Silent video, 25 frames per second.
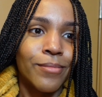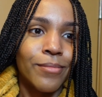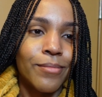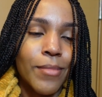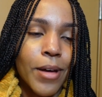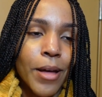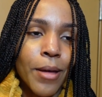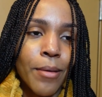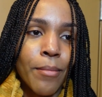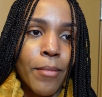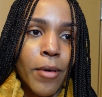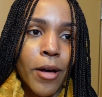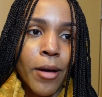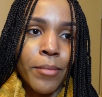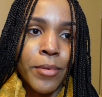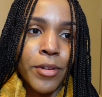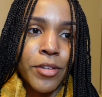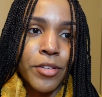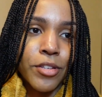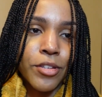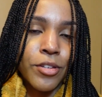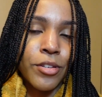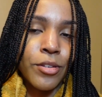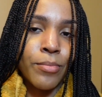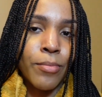My mom
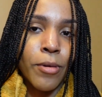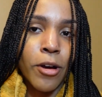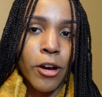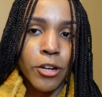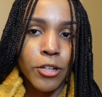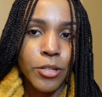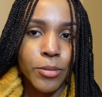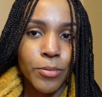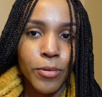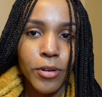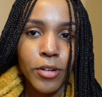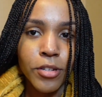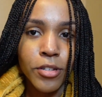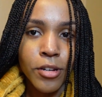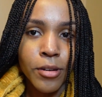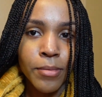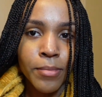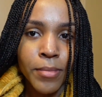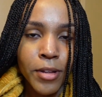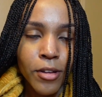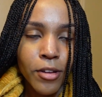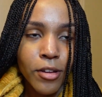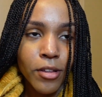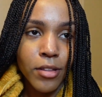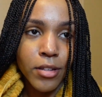used to do box braids on
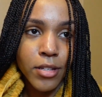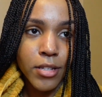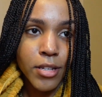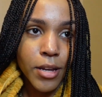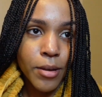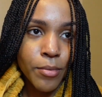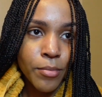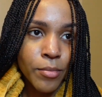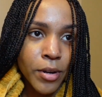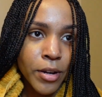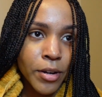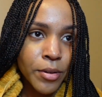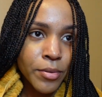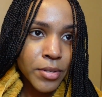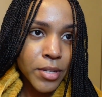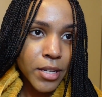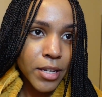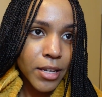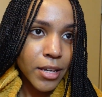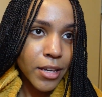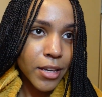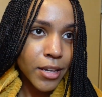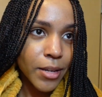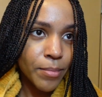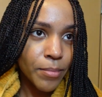me all the time when I was a
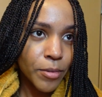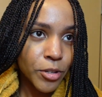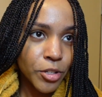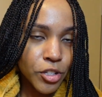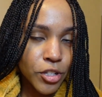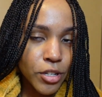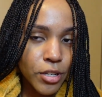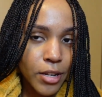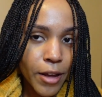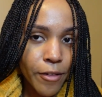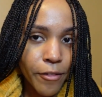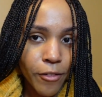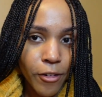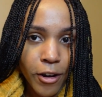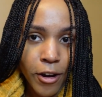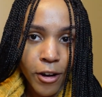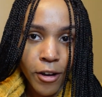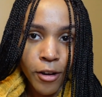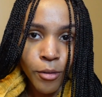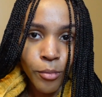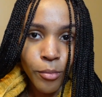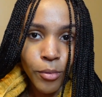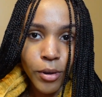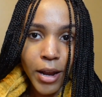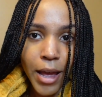kid, but she never
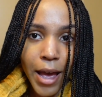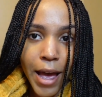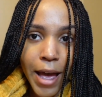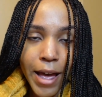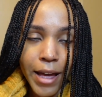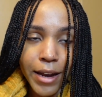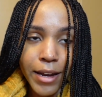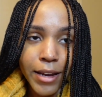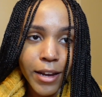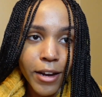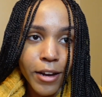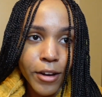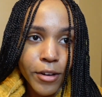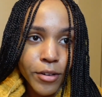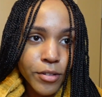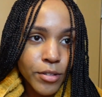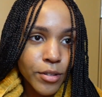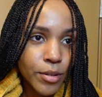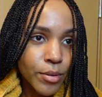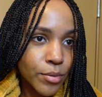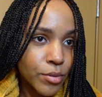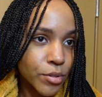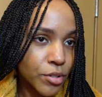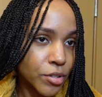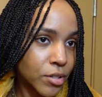would add hair, so
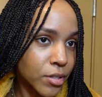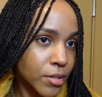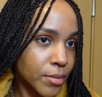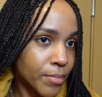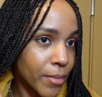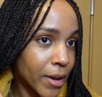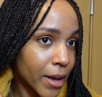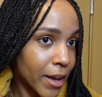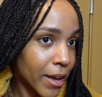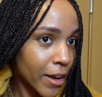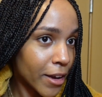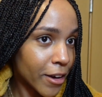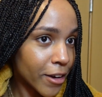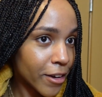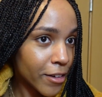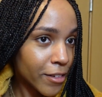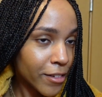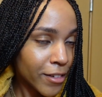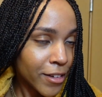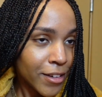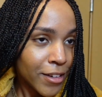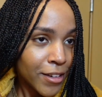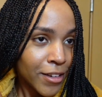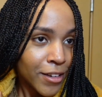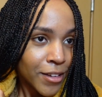it was just my hair.
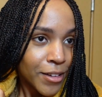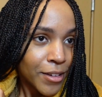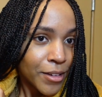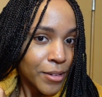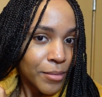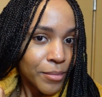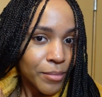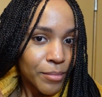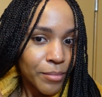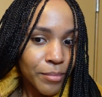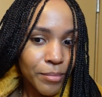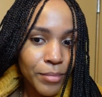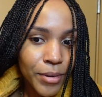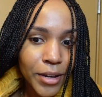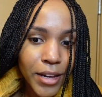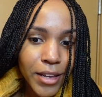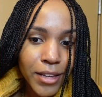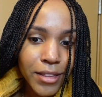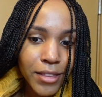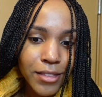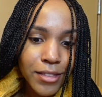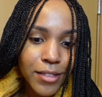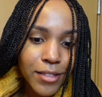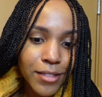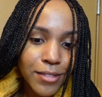But
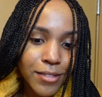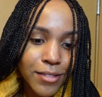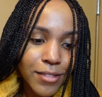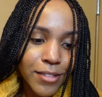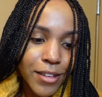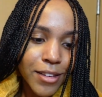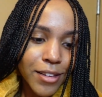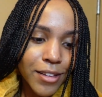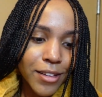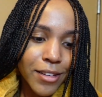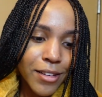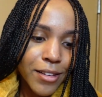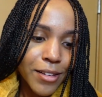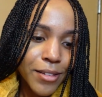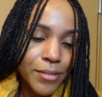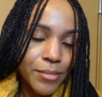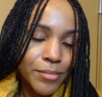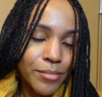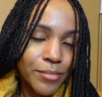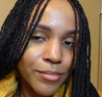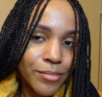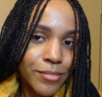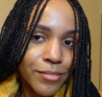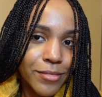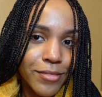
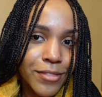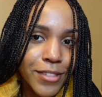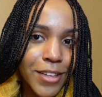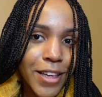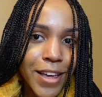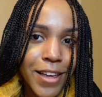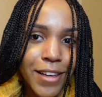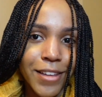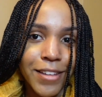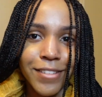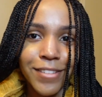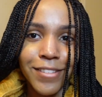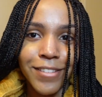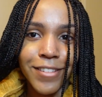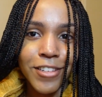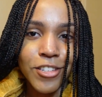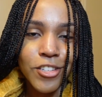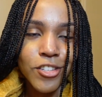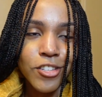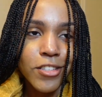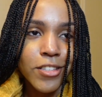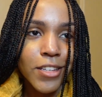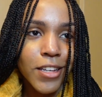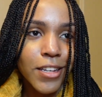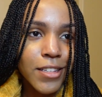yeah, it's
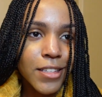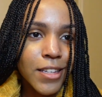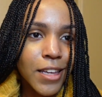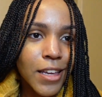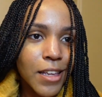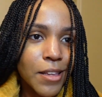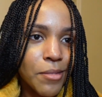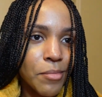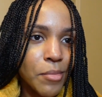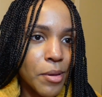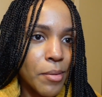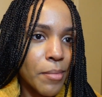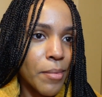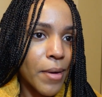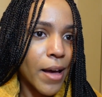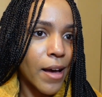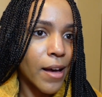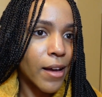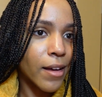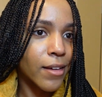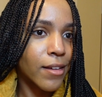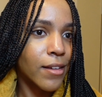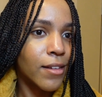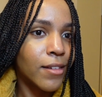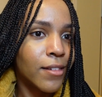just like taking me back